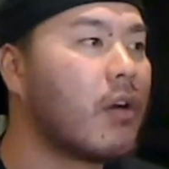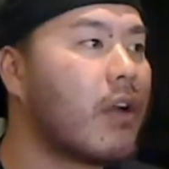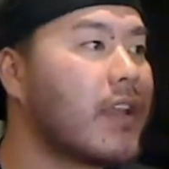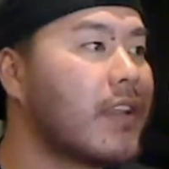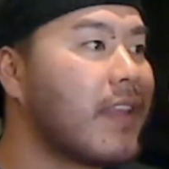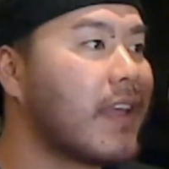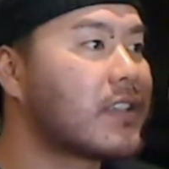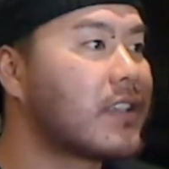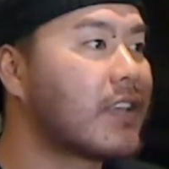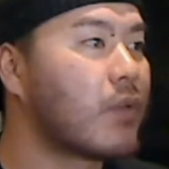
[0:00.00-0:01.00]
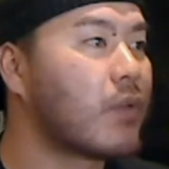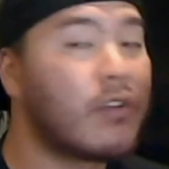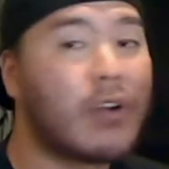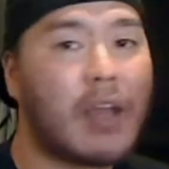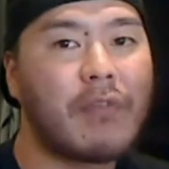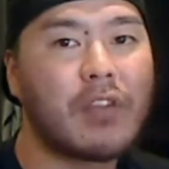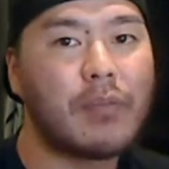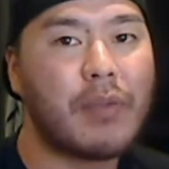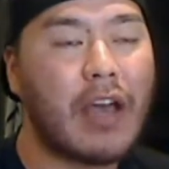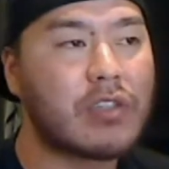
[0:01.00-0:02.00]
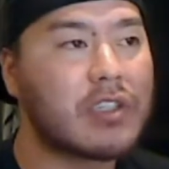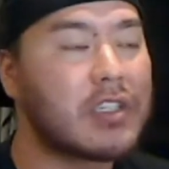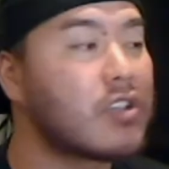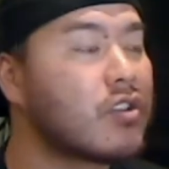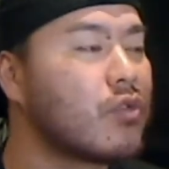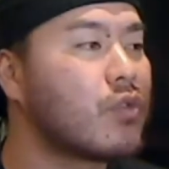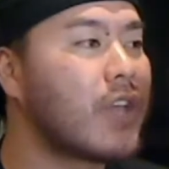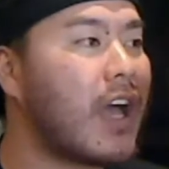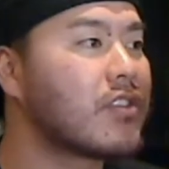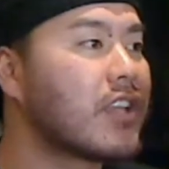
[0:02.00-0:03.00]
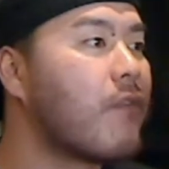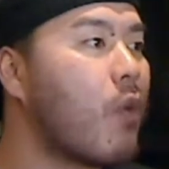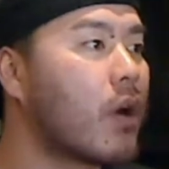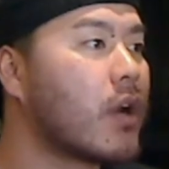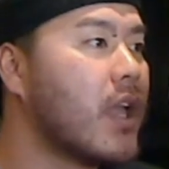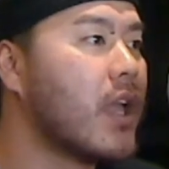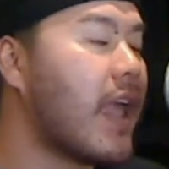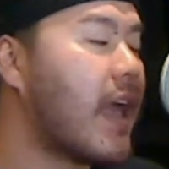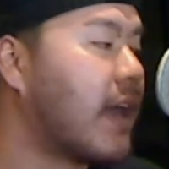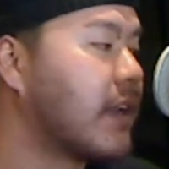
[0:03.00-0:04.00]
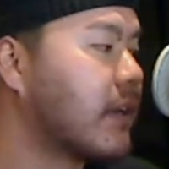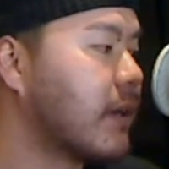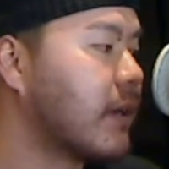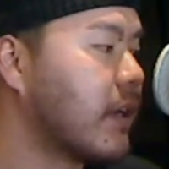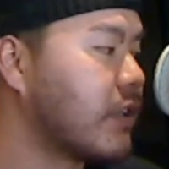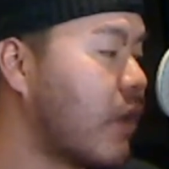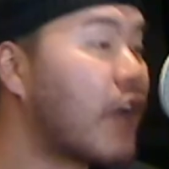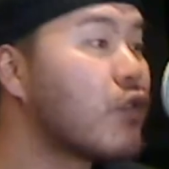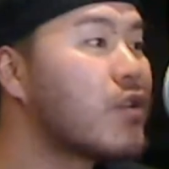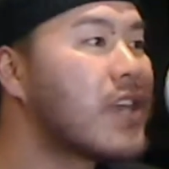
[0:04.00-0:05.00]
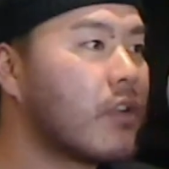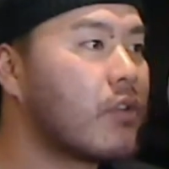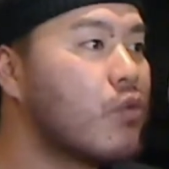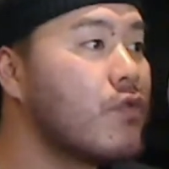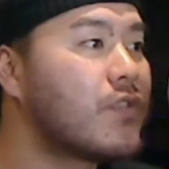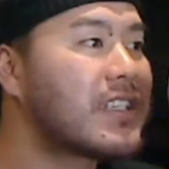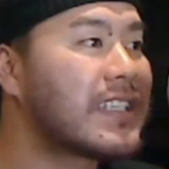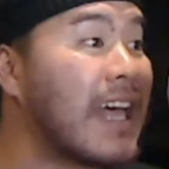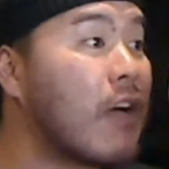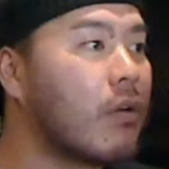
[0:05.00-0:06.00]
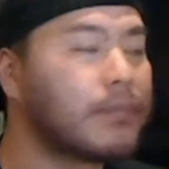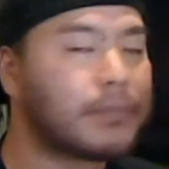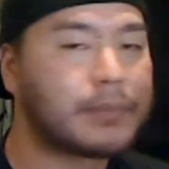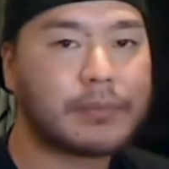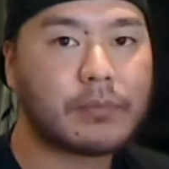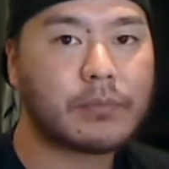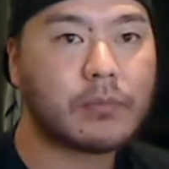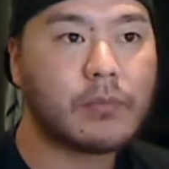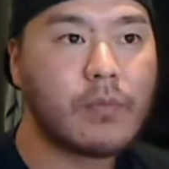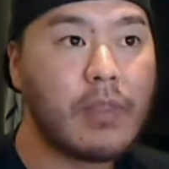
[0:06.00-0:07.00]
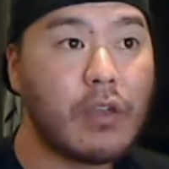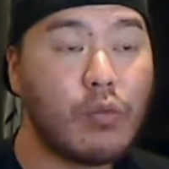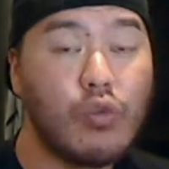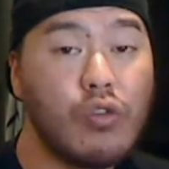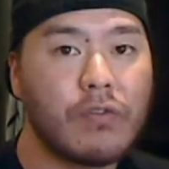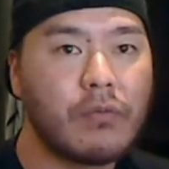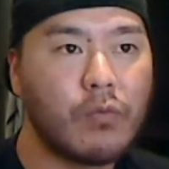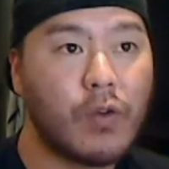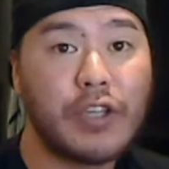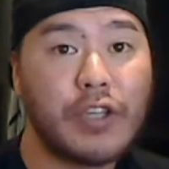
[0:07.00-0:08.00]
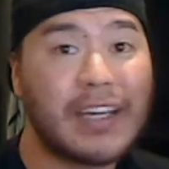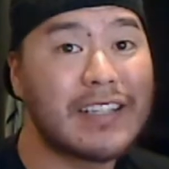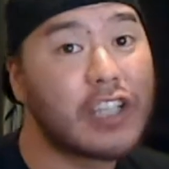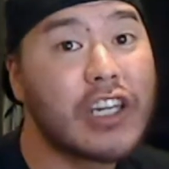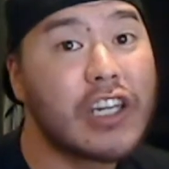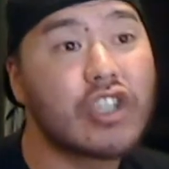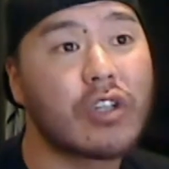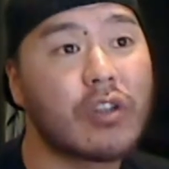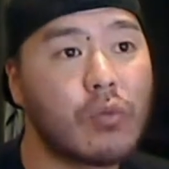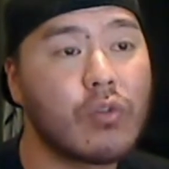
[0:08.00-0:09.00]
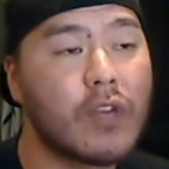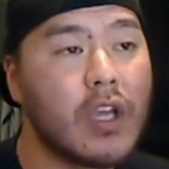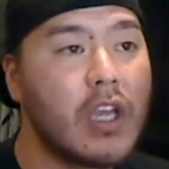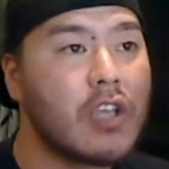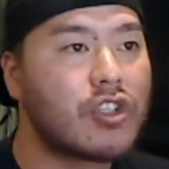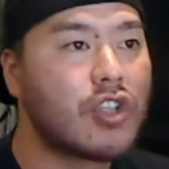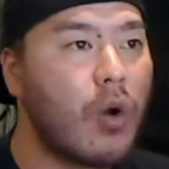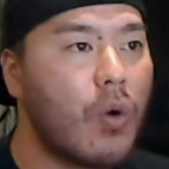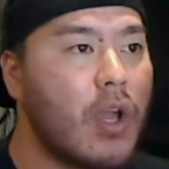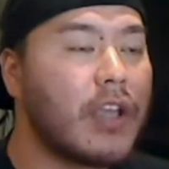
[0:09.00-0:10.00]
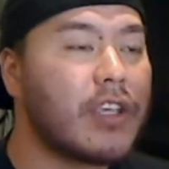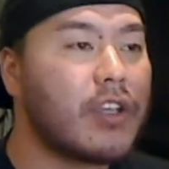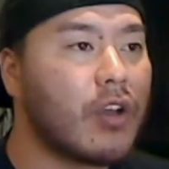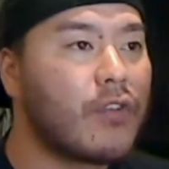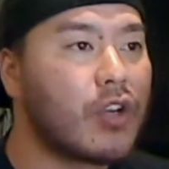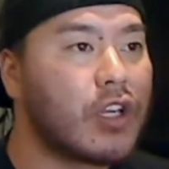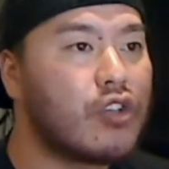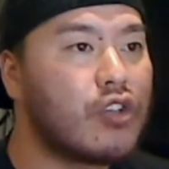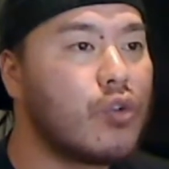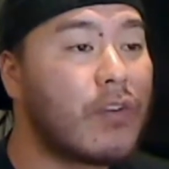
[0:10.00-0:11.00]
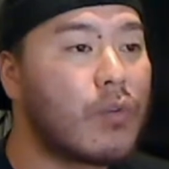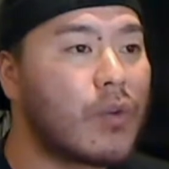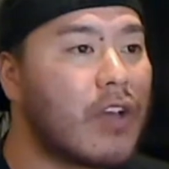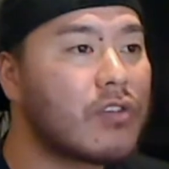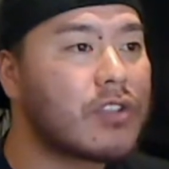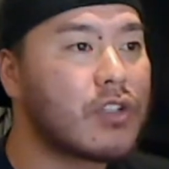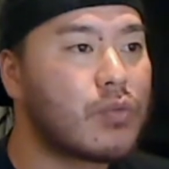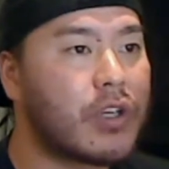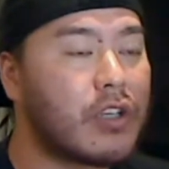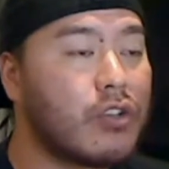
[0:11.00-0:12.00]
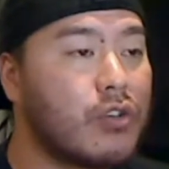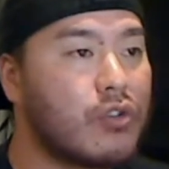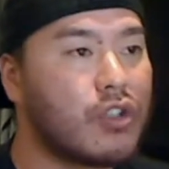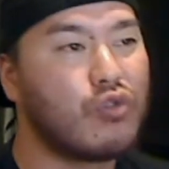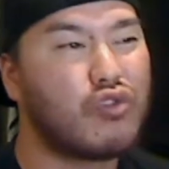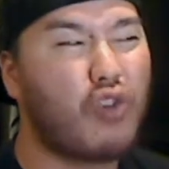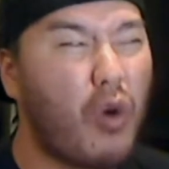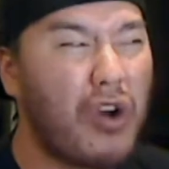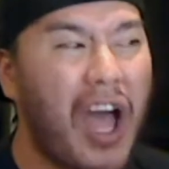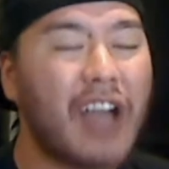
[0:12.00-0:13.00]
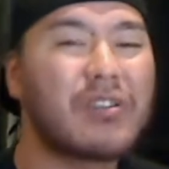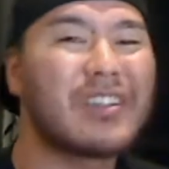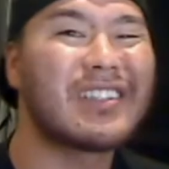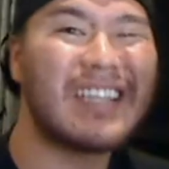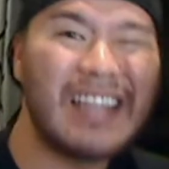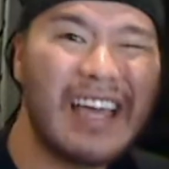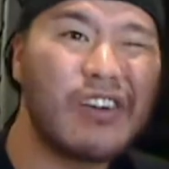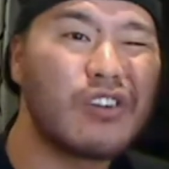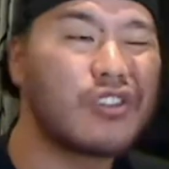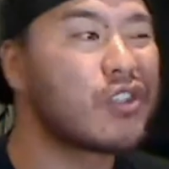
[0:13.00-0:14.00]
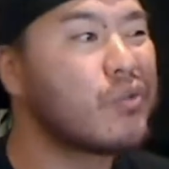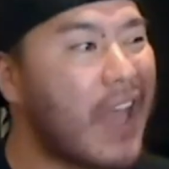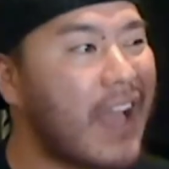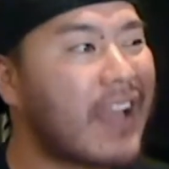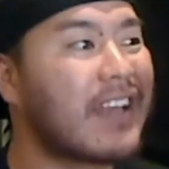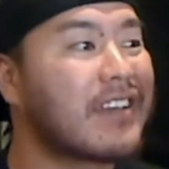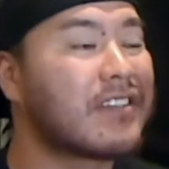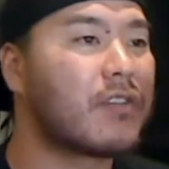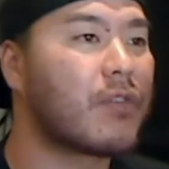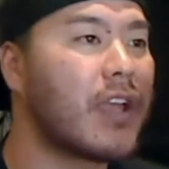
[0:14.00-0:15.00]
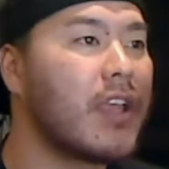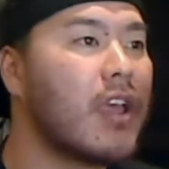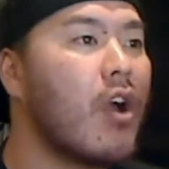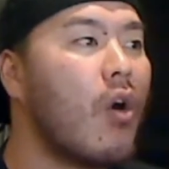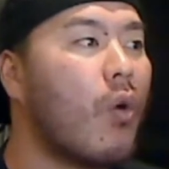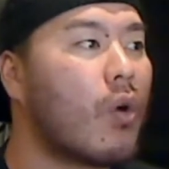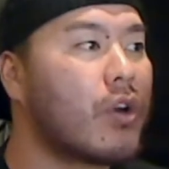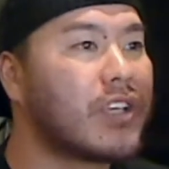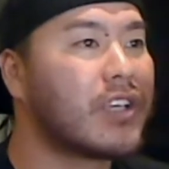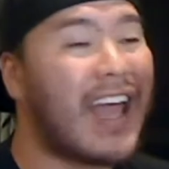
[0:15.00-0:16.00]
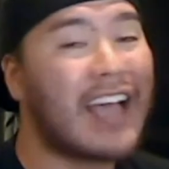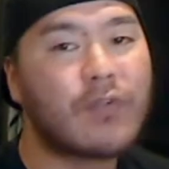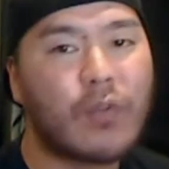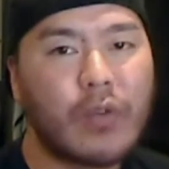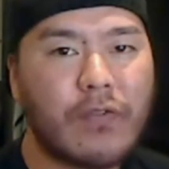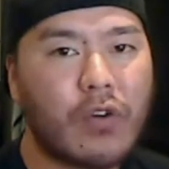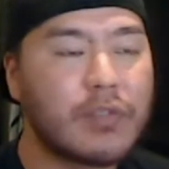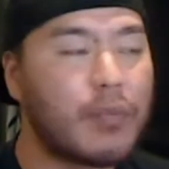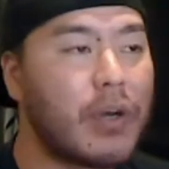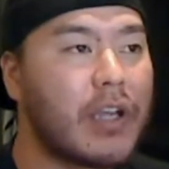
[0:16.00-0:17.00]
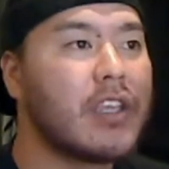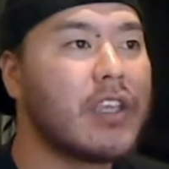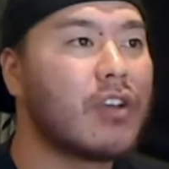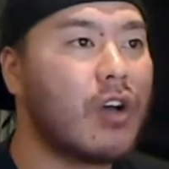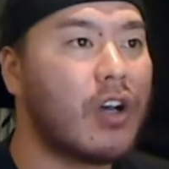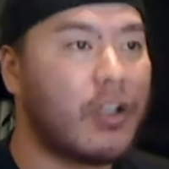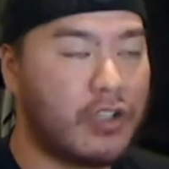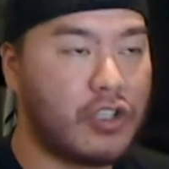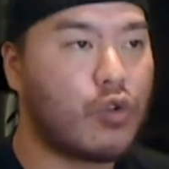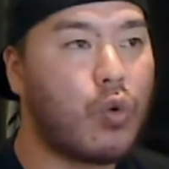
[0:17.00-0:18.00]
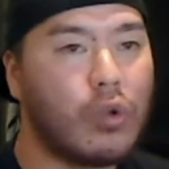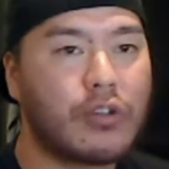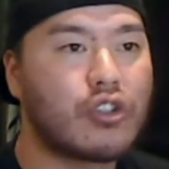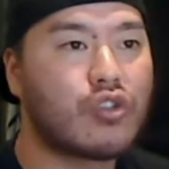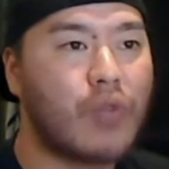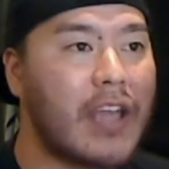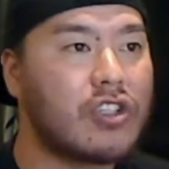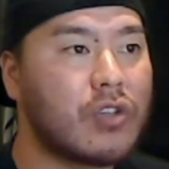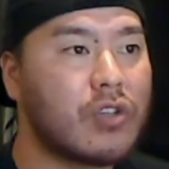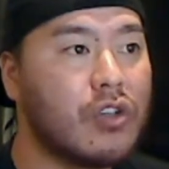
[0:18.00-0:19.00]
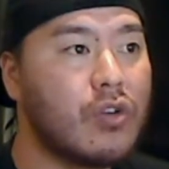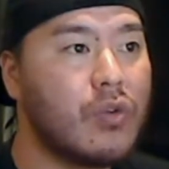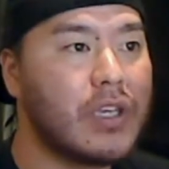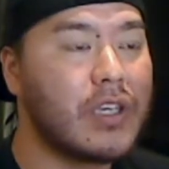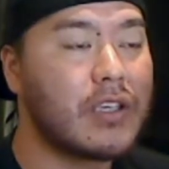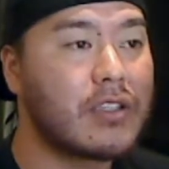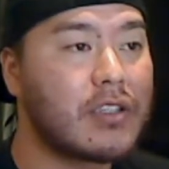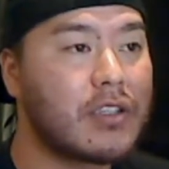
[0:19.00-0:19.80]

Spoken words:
right? And that's what I've learned. I've been flipping houses since 2004. And how do you get on the roof to sell roof? One, you got to see the condition of the roof. So, if you're going to do what everyone else does, what are you going to do? You can do door knock, you can send letters, you can do that kind of stuff, right? Or you can ask for referrals. But, a cool little strategy you can do is,